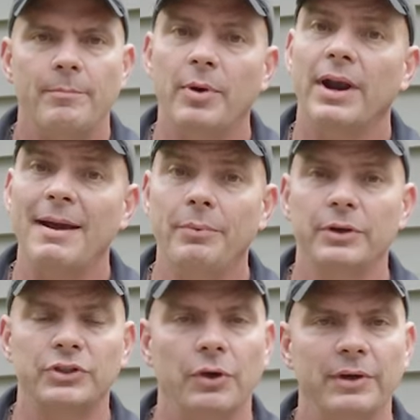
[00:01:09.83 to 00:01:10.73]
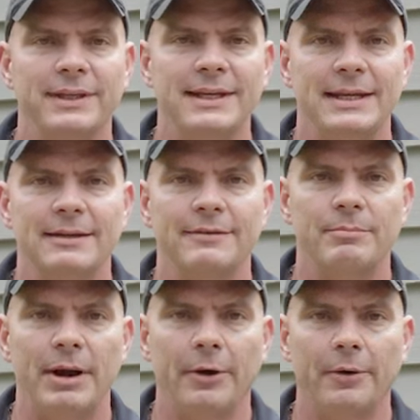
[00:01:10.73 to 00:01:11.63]
But I put a choke in the end of the
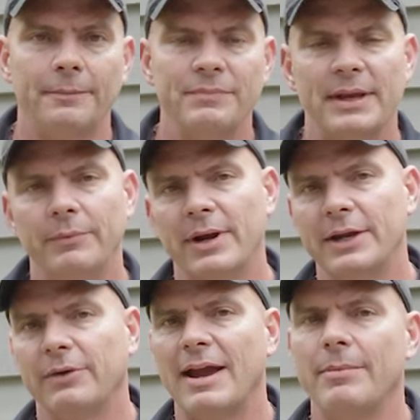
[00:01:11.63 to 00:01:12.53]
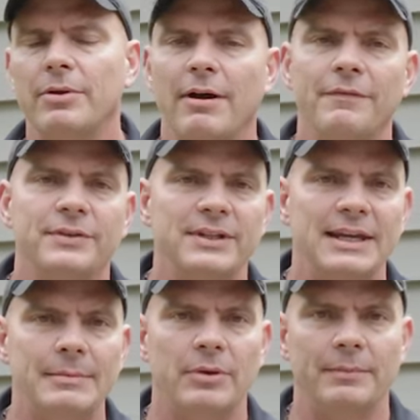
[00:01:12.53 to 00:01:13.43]
barrel, and when I grab it off the
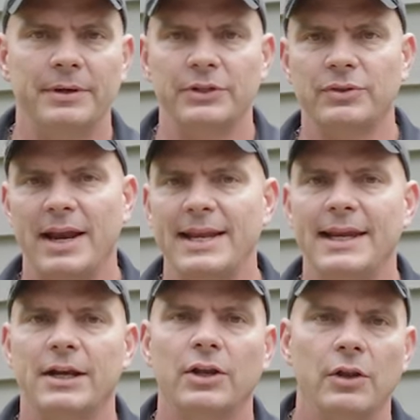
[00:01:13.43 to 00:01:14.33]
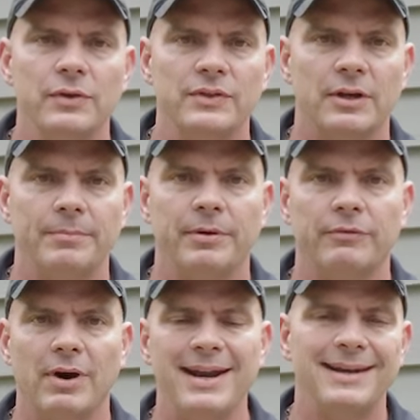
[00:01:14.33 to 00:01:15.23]
table, I'm going to try to get a close-up of
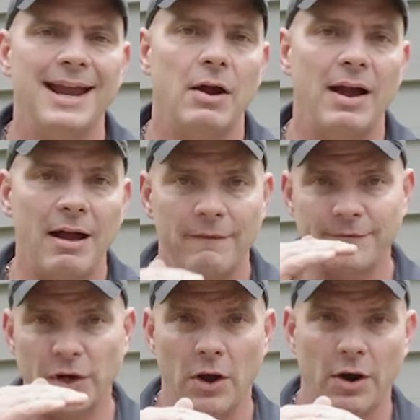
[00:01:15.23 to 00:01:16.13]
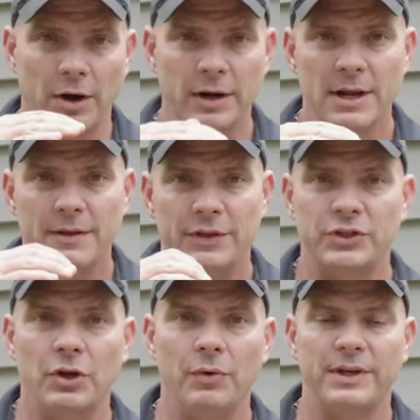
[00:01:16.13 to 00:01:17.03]
right now how far the
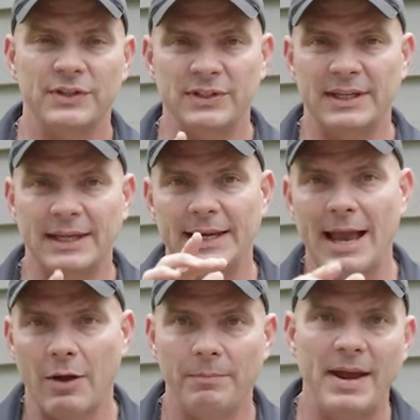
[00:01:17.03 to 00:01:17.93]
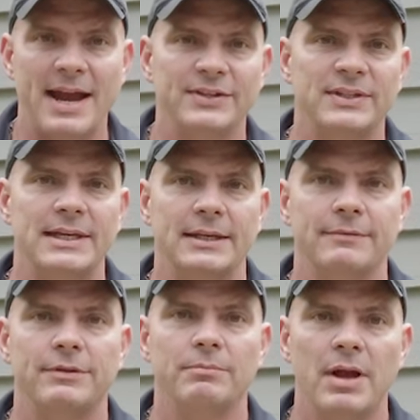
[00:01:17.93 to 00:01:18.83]
choke is sticking out past the end
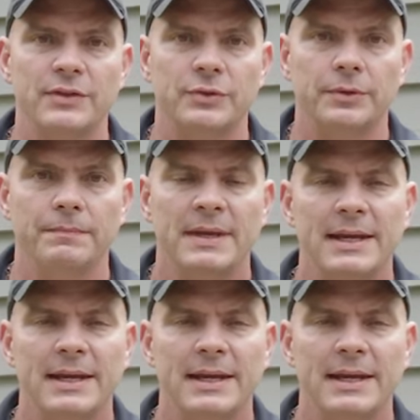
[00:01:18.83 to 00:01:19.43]
of the muzzle.